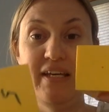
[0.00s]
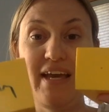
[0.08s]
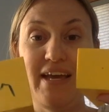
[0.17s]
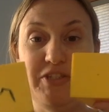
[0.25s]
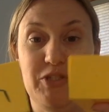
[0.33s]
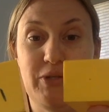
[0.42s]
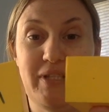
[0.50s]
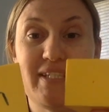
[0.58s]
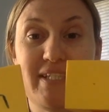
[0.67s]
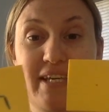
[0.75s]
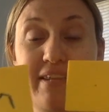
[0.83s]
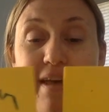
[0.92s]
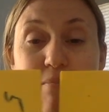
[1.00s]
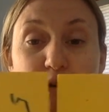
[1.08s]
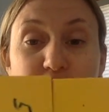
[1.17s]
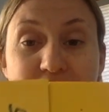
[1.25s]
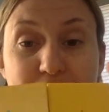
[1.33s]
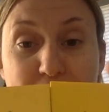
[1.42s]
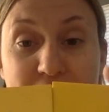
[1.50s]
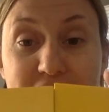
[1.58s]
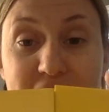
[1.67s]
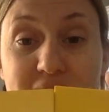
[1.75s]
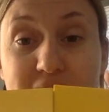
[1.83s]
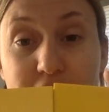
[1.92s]
As you can see, they both have
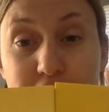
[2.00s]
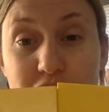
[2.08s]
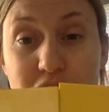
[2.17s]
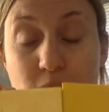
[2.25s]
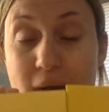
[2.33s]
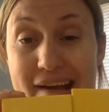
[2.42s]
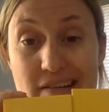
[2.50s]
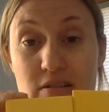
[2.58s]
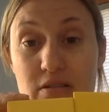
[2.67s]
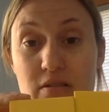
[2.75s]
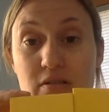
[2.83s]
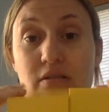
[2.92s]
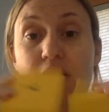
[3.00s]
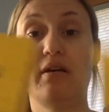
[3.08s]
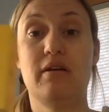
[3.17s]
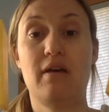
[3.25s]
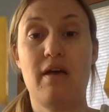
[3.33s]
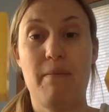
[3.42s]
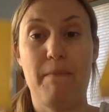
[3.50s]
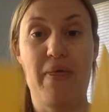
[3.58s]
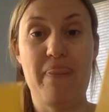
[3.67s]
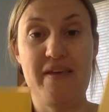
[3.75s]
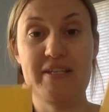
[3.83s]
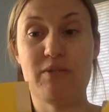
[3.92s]
bases that are squares,
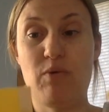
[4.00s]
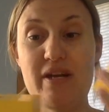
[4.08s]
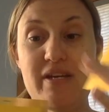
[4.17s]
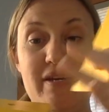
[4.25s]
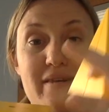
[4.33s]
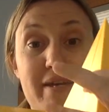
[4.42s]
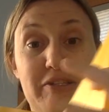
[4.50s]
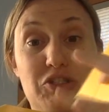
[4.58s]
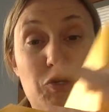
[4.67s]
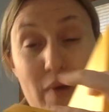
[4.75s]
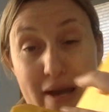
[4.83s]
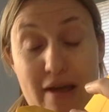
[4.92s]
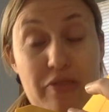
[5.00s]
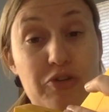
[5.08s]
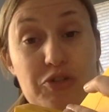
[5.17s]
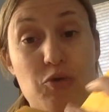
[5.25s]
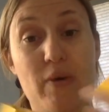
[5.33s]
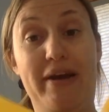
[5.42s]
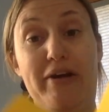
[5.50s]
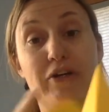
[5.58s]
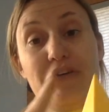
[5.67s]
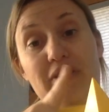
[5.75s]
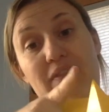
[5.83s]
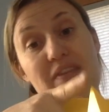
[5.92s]
but this one connects to another square
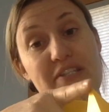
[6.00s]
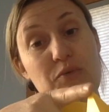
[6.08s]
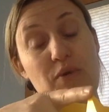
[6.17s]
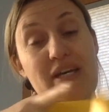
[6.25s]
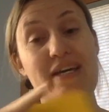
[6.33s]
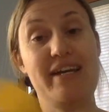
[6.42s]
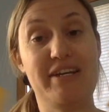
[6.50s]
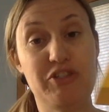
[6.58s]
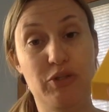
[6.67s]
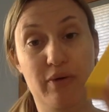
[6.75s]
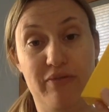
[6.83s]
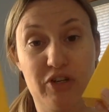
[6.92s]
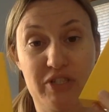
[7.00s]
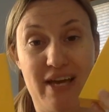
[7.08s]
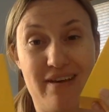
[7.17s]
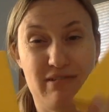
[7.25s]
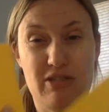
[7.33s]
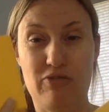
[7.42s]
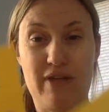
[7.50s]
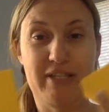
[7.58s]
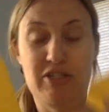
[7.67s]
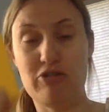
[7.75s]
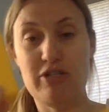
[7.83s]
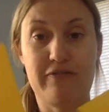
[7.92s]
and this one connects to a vertex. So
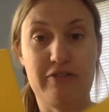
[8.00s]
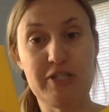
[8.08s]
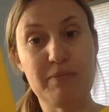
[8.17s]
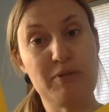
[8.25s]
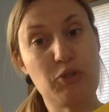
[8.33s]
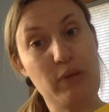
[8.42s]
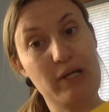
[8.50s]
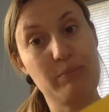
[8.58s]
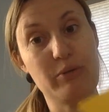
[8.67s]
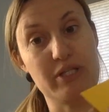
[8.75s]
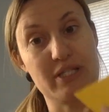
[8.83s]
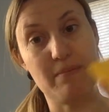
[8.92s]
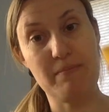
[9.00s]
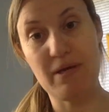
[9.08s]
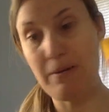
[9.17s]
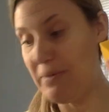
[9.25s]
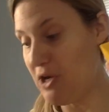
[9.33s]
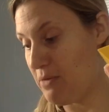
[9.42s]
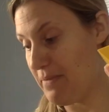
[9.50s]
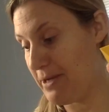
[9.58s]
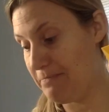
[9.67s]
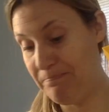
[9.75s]
that's your difference between a prism and a pyramid.